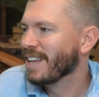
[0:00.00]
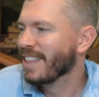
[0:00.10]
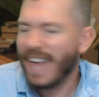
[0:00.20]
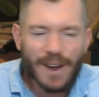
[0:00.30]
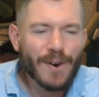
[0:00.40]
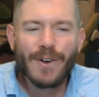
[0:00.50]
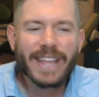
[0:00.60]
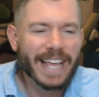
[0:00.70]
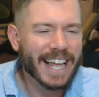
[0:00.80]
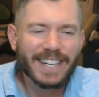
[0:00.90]
That only
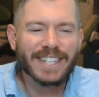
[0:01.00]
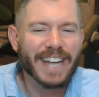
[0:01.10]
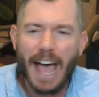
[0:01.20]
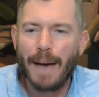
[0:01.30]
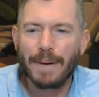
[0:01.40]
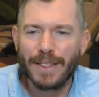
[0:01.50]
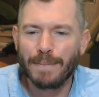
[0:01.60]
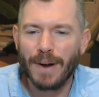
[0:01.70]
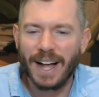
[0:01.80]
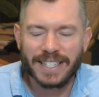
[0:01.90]
that doesn't happen in the
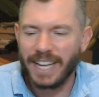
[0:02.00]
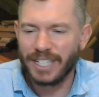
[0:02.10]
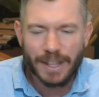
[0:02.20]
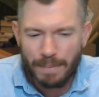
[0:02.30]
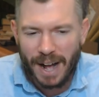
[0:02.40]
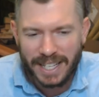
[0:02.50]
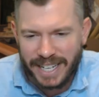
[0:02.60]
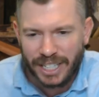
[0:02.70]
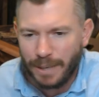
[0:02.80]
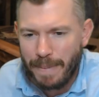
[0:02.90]
Bronze Age. In the Bronze
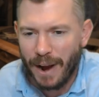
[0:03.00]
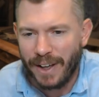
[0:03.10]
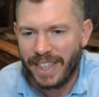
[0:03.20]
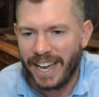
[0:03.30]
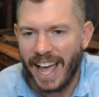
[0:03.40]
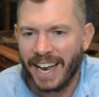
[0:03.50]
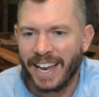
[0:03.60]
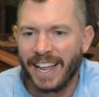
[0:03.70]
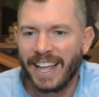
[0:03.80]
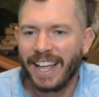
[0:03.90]
Age you bury the dead.
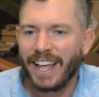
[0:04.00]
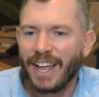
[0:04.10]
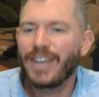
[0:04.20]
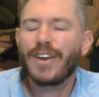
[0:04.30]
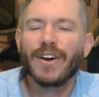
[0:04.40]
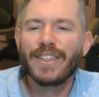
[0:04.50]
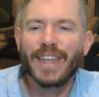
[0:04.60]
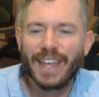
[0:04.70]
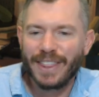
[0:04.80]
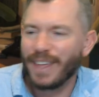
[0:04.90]
During
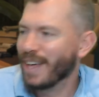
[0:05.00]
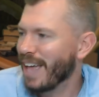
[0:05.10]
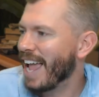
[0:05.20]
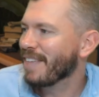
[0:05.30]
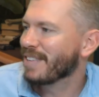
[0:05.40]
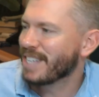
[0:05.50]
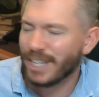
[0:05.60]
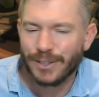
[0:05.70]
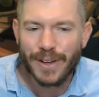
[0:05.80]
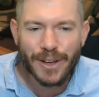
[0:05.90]
the the 8th
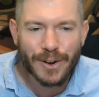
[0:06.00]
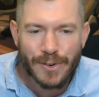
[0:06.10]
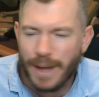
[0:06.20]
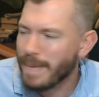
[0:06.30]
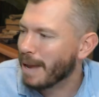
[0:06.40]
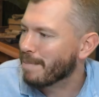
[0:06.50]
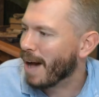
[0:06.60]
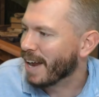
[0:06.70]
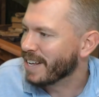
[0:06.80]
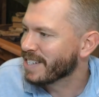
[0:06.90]
century you cremate
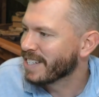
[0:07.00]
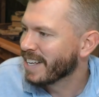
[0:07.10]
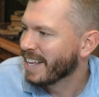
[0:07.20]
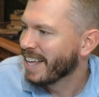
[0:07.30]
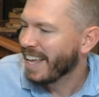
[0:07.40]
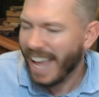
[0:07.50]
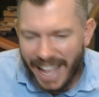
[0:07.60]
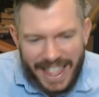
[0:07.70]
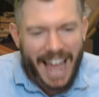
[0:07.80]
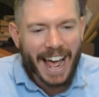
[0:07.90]
bodies,
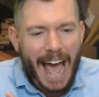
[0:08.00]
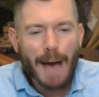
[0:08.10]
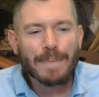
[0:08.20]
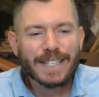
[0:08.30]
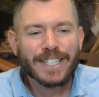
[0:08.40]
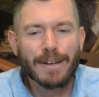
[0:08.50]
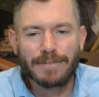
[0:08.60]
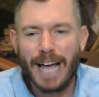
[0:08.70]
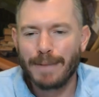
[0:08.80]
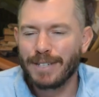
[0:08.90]
and that happens
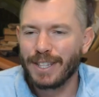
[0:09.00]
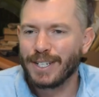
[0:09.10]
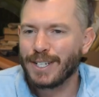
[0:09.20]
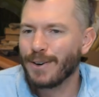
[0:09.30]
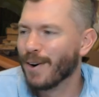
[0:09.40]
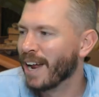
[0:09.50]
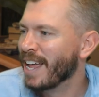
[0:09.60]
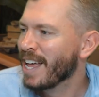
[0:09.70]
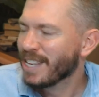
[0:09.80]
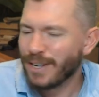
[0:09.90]
sometimes in the story.
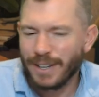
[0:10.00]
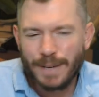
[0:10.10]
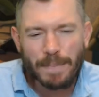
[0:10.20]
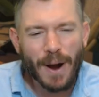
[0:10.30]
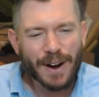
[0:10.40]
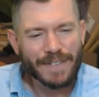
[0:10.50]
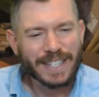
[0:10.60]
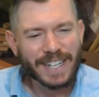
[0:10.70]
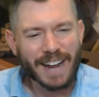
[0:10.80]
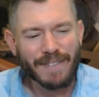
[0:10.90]
So it's a part of his
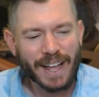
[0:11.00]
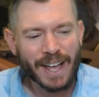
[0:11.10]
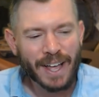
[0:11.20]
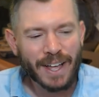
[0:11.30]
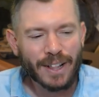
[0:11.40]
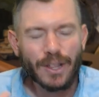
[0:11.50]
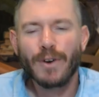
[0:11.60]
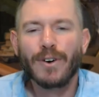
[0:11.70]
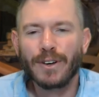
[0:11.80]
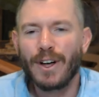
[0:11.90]
kind of like
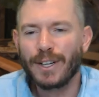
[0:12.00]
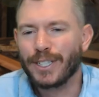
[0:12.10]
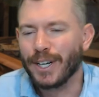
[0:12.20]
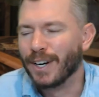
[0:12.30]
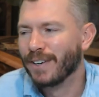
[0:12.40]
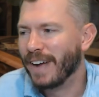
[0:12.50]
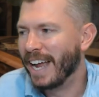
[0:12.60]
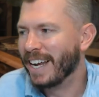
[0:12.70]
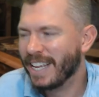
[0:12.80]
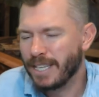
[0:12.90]
local culture,
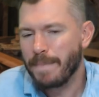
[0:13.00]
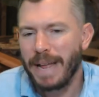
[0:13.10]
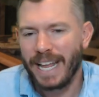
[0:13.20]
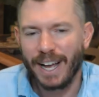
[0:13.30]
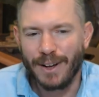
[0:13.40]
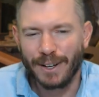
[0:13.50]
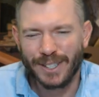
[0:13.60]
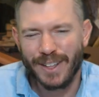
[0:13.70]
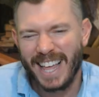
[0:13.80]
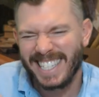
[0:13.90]
right? His immediate
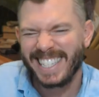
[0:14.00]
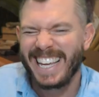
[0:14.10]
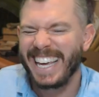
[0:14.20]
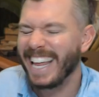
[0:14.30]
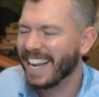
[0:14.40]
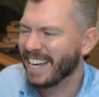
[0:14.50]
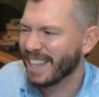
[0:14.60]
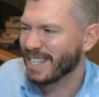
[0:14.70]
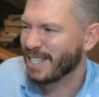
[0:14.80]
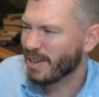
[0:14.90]
culture that's leaking into
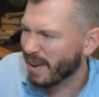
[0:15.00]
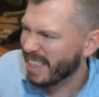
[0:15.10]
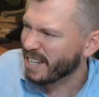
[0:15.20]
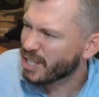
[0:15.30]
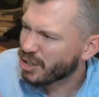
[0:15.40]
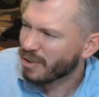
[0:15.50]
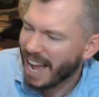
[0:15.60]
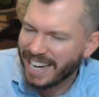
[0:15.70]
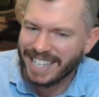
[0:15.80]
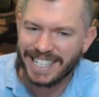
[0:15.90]
this story that he's
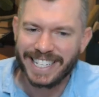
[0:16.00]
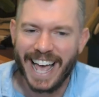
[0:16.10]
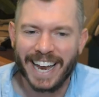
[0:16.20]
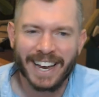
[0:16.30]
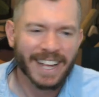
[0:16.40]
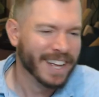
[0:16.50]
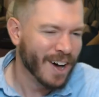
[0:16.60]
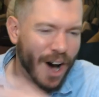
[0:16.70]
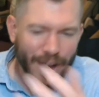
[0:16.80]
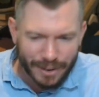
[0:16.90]
trying to set
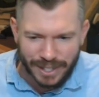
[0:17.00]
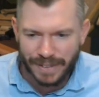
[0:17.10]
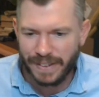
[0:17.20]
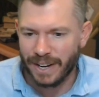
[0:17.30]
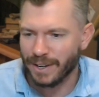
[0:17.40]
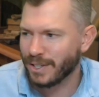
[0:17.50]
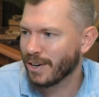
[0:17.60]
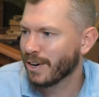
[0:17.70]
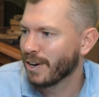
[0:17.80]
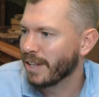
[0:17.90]
hundreds of years
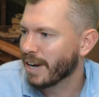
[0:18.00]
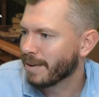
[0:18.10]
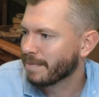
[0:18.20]
earlier.